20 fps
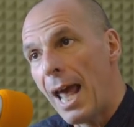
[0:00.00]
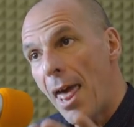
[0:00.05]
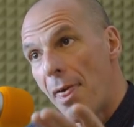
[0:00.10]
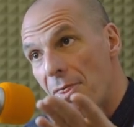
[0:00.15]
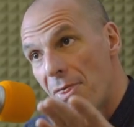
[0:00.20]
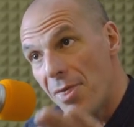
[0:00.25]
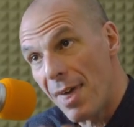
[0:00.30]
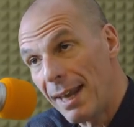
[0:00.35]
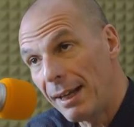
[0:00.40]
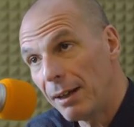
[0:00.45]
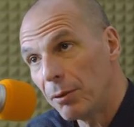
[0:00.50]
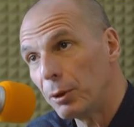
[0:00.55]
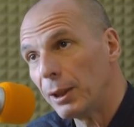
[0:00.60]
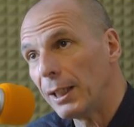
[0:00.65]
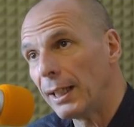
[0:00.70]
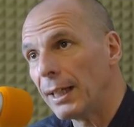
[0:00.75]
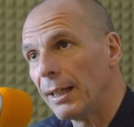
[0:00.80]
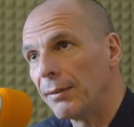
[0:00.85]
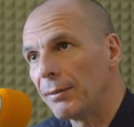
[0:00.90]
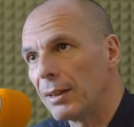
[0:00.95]
And then
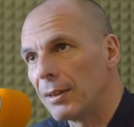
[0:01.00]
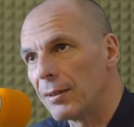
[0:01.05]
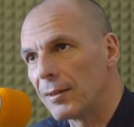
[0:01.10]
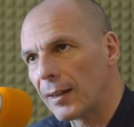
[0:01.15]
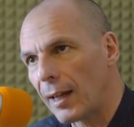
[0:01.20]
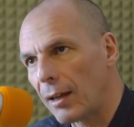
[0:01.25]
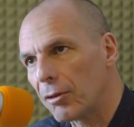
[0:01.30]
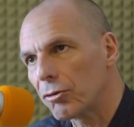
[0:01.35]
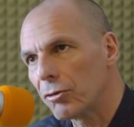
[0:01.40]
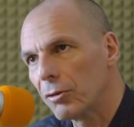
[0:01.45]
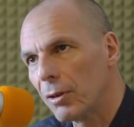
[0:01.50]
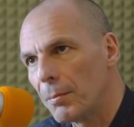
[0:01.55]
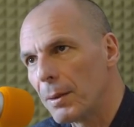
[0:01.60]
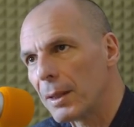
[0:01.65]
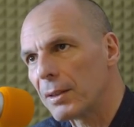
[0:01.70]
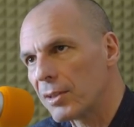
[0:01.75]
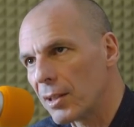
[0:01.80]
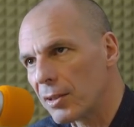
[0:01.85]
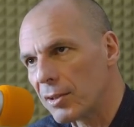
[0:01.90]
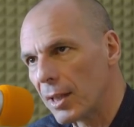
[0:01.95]
we can have the discussion
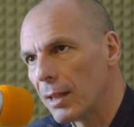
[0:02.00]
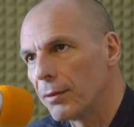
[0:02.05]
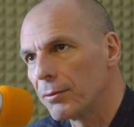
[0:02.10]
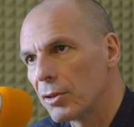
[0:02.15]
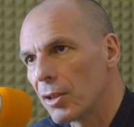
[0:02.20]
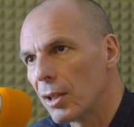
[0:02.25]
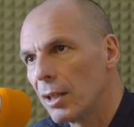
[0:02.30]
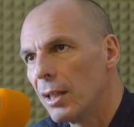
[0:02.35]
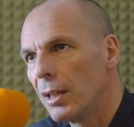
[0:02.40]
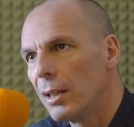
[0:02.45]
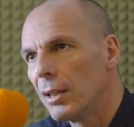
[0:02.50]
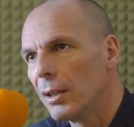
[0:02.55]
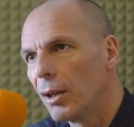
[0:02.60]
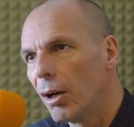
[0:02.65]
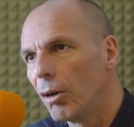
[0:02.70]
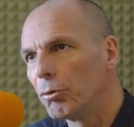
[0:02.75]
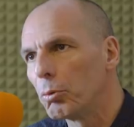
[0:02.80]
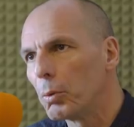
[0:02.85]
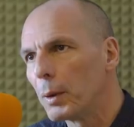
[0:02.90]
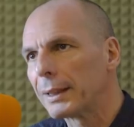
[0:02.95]
amongst ourselves
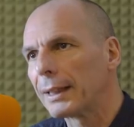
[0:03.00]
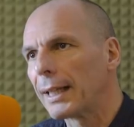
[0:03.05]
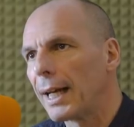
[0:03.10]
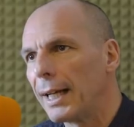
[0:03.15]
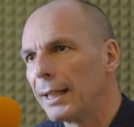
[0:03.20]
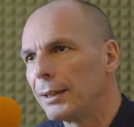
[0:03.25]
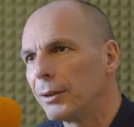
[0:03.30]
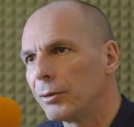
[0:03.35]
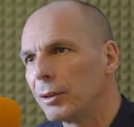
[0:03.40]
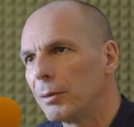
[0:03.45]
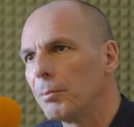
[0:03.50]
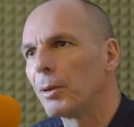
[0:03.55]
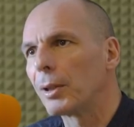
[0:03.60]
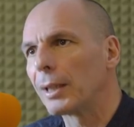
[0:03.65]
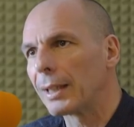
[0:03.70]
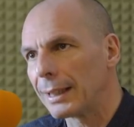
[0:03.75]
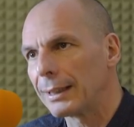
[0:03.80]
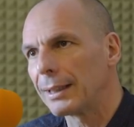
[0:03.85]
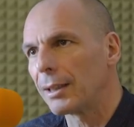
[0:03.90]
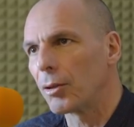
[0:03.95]
of what kind of
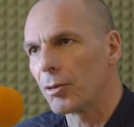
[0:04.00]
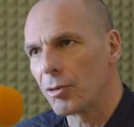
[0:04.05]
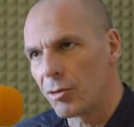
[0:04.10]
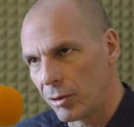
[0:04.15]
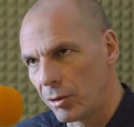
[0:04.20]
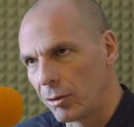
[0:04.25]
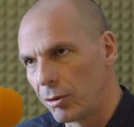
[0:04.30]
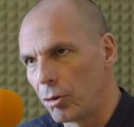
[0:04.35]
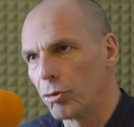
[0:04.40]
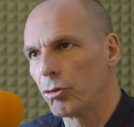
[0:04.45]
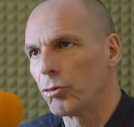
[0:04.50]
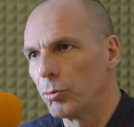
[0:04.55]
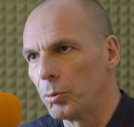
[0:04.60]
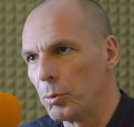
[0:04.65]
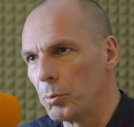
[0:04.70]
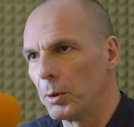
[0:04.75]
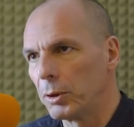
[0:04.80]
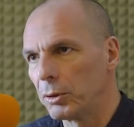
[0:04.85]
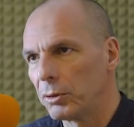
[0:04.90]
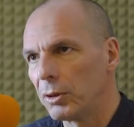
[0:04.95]
democratic constitution
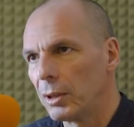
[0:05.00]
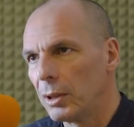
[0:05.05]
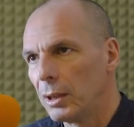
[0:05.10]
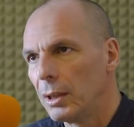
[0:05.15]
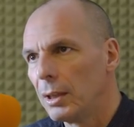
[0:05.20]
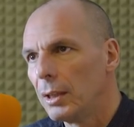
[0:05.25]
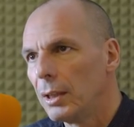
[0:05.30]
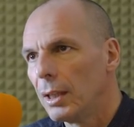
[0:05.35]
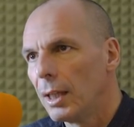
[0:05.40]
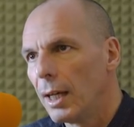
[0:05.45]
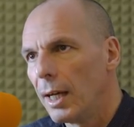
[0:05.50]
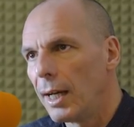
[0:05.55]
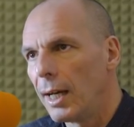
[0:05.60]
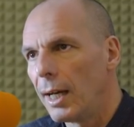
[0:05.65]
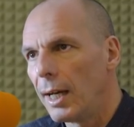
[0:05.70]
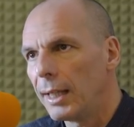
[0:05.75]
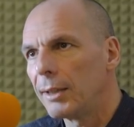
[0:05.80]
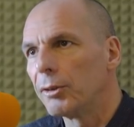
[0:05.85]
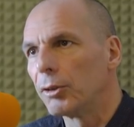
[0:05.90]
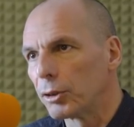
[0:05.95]
we want
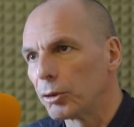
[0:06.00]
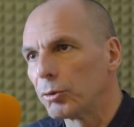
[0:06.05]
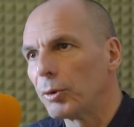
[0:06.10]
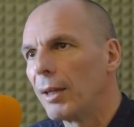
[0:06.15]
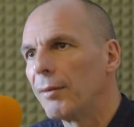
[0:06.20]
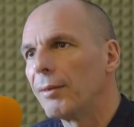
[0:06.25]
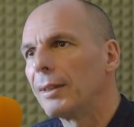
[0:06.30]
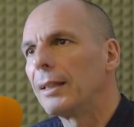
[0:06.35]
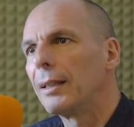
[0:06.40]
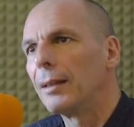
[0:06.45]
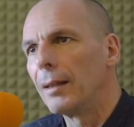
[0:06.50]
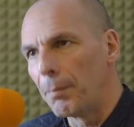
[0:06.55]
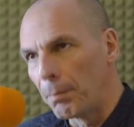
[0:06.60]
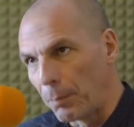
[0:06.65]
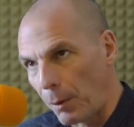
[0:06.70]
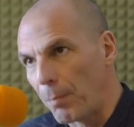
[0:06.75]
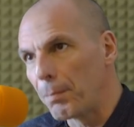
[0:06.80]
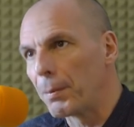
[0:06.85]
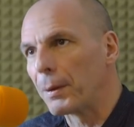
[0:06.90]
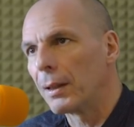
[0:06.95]
in order to have a
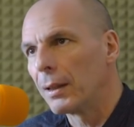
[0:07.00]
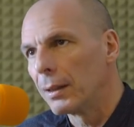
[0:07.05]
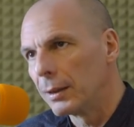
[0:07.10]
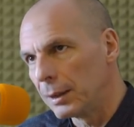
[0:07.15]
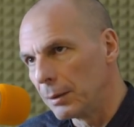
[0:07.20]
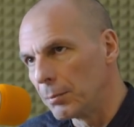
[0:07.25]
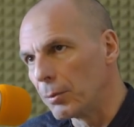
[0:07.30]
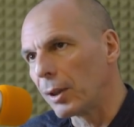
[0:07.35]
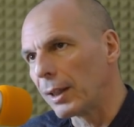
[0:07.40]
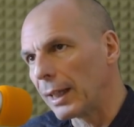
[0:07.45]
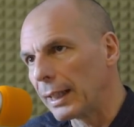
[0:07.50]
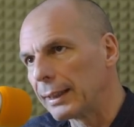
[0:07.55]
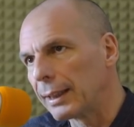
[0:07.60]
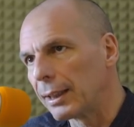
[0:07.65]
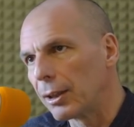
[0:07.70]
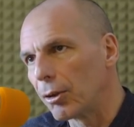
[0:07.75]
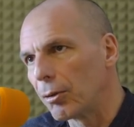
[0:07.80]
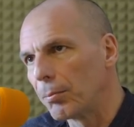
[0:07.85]
proper democratic